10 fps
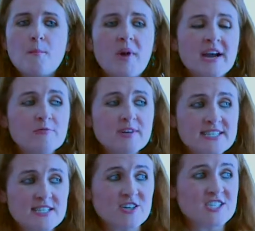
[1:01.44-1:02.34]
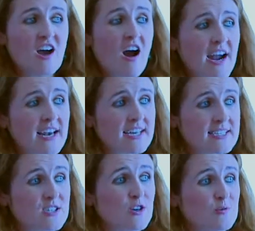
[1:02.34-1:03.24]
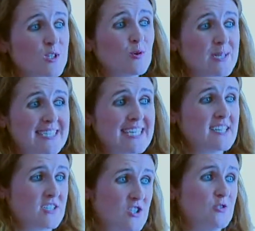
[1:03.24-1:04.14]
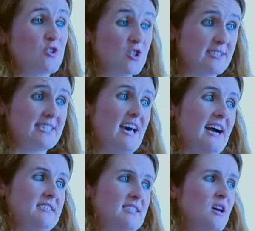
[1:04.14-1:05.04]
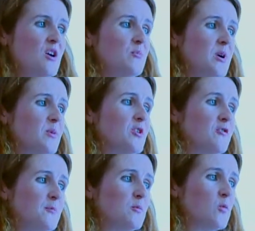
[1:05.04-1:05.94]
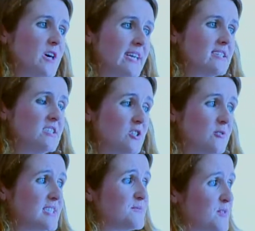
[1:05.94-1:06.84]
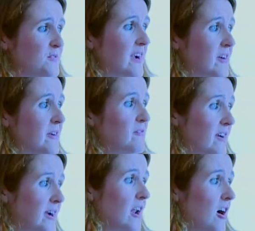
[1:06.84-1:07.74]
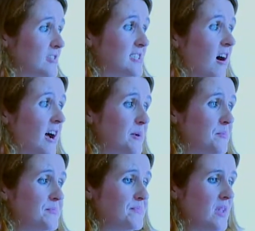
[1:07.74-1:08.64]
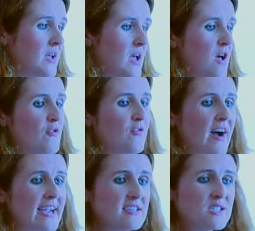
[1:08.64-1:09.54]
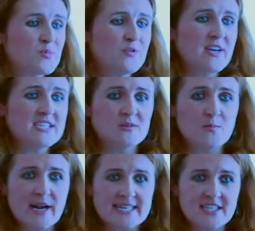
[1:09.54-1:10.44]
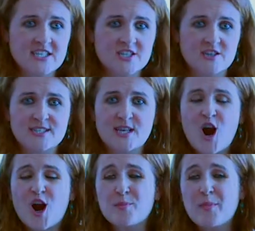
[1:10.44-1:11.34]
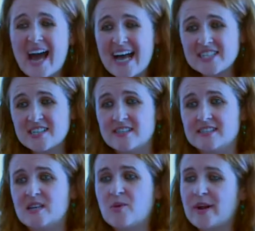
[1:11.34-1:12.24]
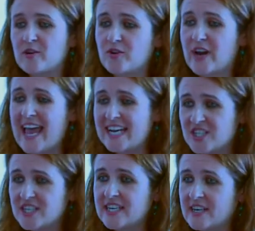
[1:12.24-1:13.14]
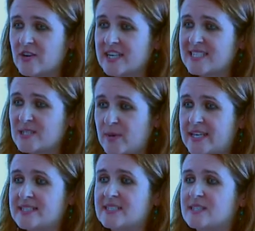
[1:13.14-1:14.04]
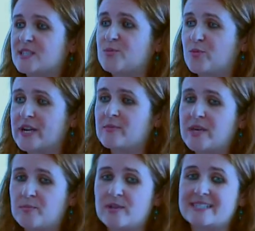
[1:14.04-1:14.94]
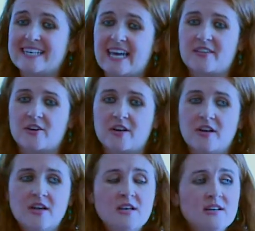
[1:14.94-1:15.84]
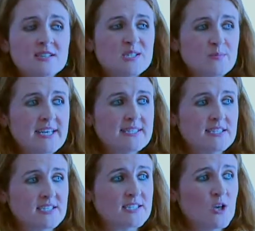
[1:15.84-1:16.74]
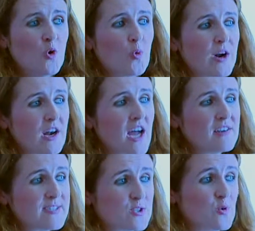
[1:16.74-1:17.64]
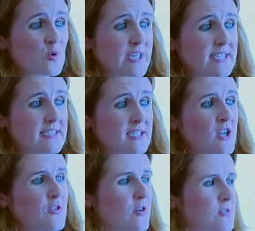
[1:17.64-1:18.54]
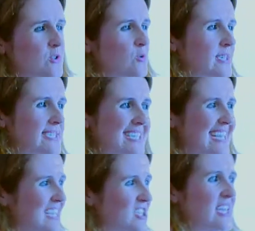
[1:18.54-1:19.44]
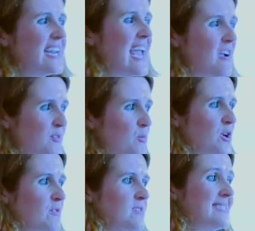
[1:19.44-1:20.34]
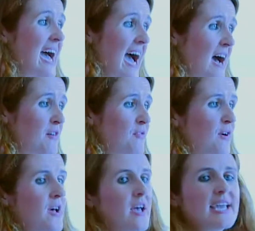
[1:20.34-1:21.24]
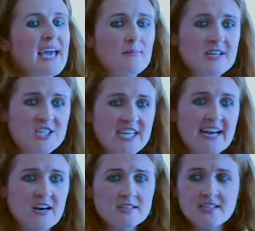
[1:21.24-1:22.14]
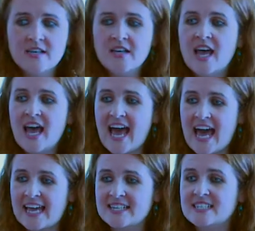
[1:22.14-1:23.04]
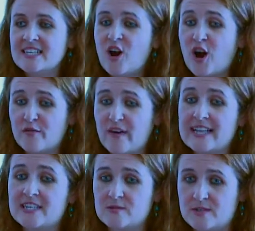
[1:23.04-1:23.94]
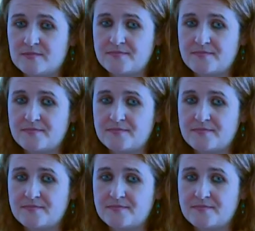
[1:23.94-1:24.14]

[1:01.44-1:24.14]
My research highlights those who are seeking to do just that, people who have been working to do this for a very, very long time. Violence prevention practitioners are passionate about engineering spaces to bring people together. Spaces where life stories, those stories that each and every one of us have, can be shared and are valued.